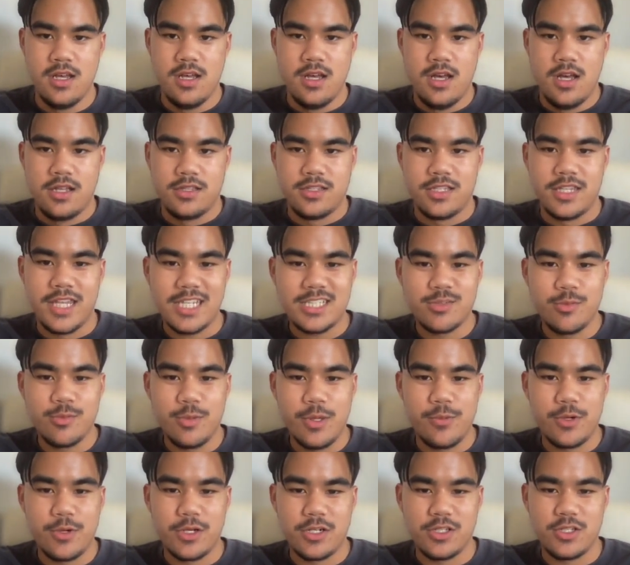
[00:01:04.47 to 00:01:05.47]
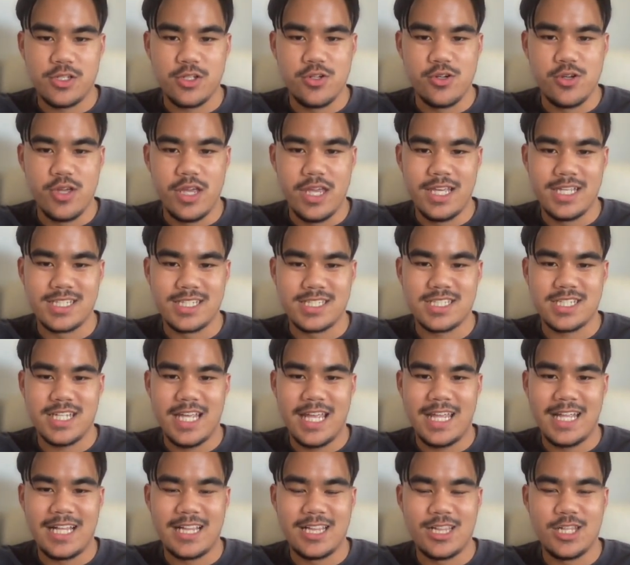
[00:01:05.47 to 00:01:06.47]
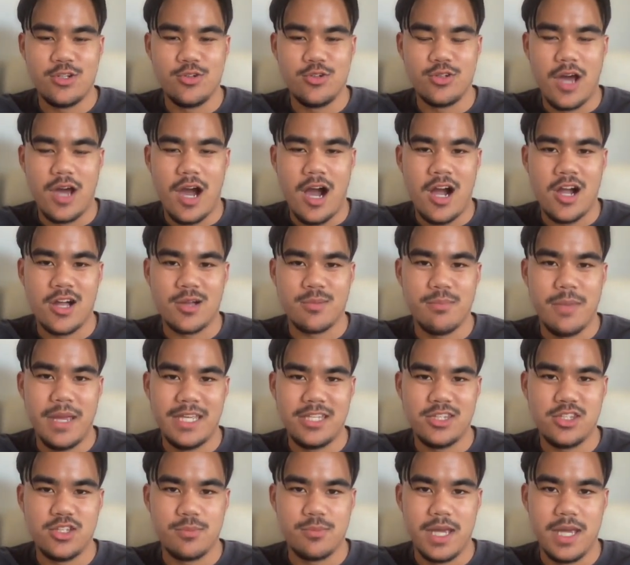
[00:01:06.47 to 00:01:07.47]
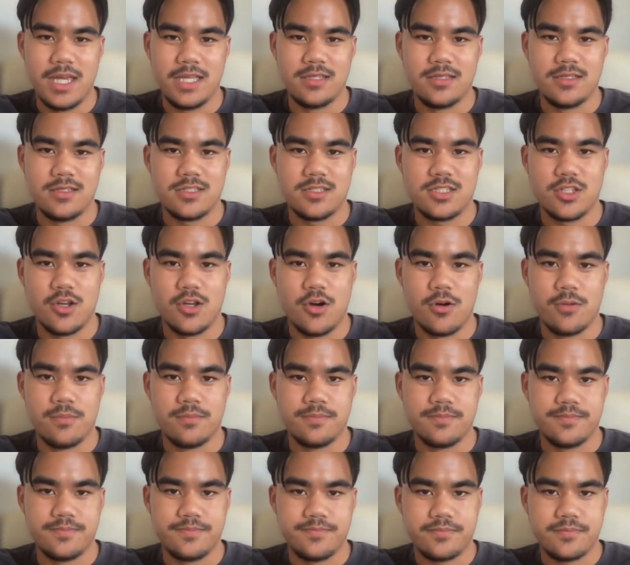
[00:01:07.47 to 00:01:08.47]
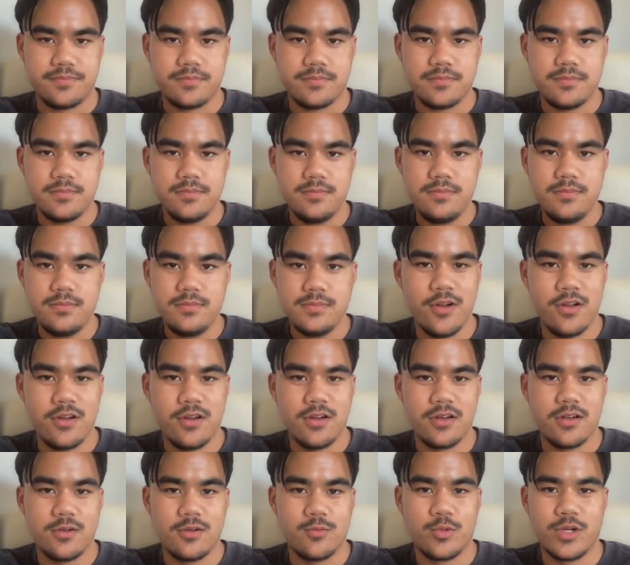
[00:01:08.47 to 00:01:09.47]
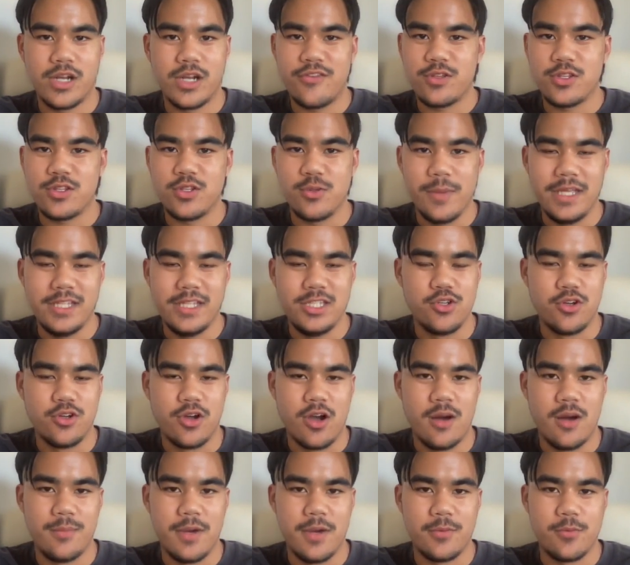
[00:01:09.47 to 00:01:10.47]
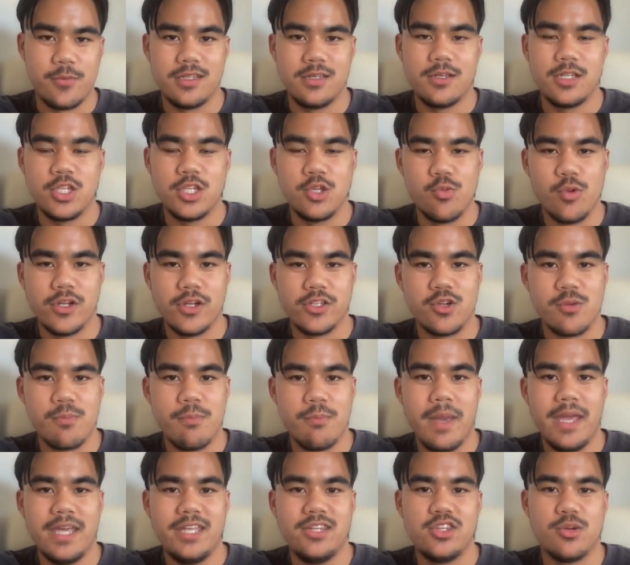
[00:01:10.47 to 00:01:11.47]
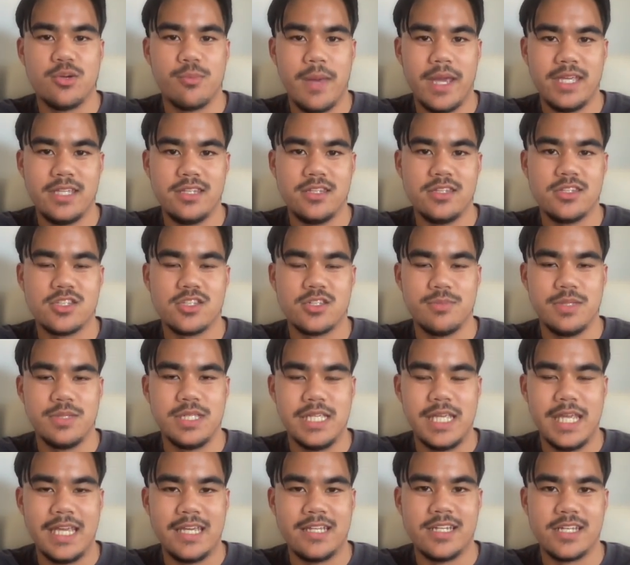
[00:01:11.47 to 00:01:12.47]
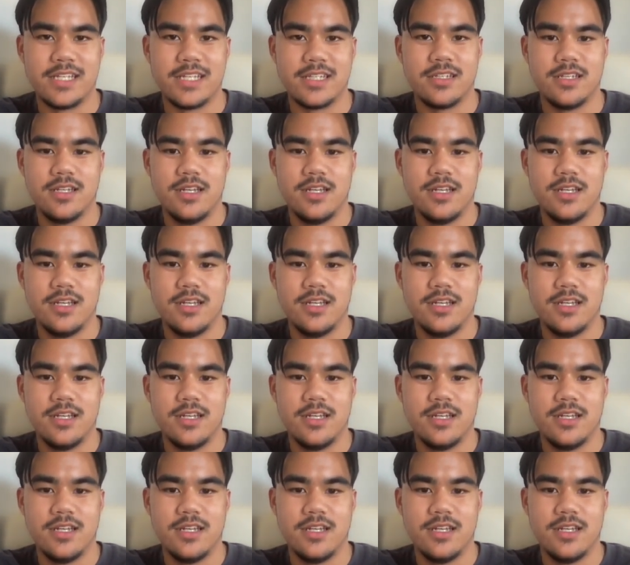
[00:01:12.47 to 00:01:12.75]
The next thing we want to do is include our main domain. So whatever domain you come up with, you want your main domain to be in it.